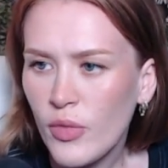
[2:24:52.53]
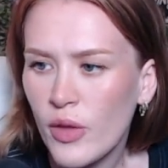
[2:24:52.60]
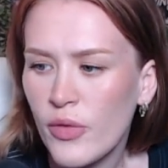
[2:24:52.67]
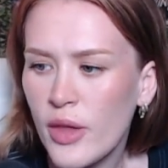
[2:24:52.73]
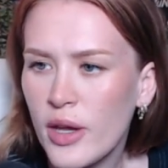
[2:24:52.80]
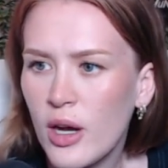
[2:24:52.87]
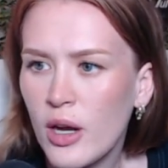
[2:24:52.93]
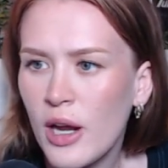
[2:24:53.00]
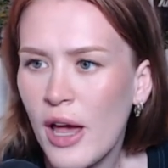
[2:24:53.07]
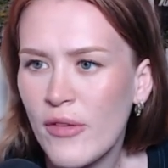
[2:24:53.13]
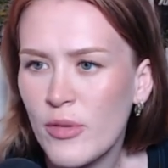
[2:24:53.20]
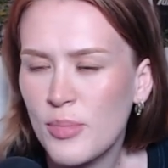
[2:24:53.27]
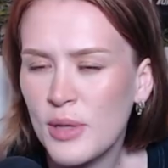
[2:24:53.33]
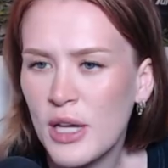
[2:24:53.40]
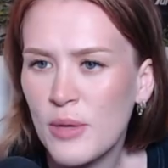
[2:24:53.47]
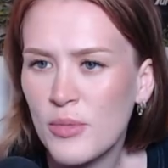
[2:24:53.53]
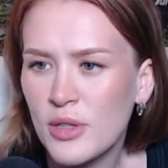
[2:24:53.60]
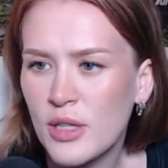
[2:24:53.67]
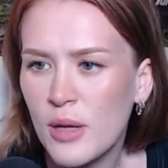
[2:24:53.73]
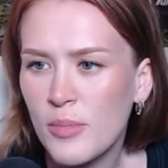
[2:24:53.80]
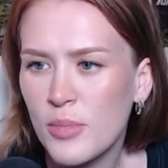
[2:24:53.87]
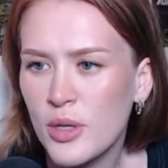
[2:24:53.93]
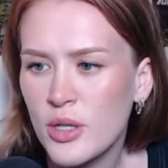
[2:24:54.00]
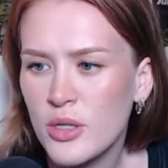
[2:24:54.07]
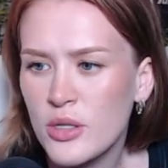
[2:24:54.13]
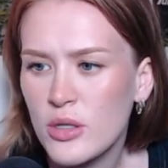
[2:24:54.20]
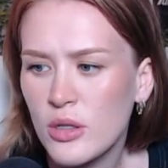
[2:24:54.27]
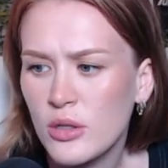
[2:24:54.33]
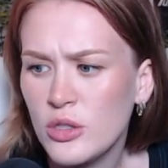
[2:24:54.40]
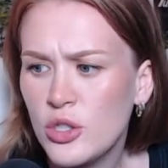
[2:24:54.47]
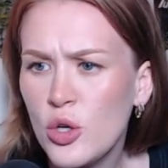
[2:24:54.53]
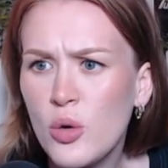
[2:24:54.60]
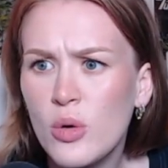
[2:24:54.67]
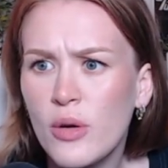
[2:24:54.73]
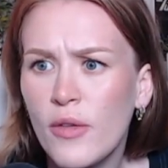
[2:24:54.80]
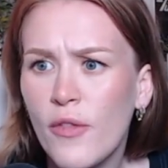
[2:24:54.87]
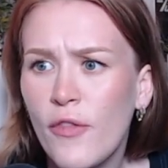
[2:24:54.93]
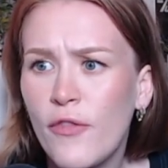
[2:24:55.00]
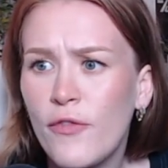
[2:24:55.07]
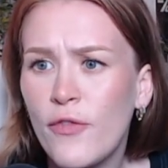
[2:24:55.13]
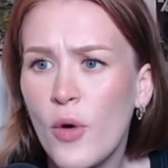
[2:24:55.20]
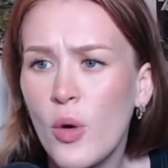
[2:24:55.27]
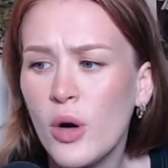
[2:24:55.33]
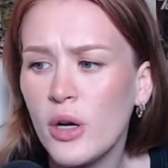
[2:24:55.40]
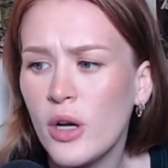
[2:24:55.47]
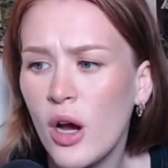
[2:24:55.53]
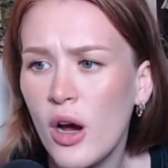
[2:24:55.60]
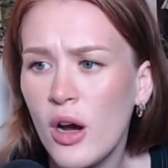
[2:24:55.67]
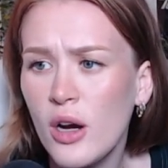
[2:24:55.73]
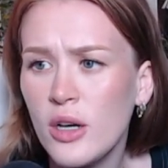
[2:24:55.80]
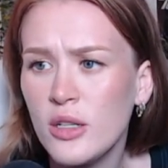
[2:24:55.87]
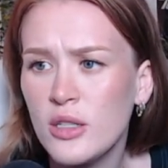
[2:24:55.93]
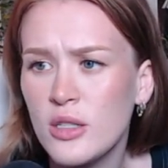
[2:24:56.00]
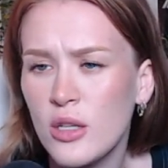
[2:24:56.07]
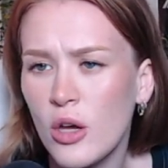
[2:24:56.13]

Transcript: They gotta have a plan with numbers. Dude, four cards?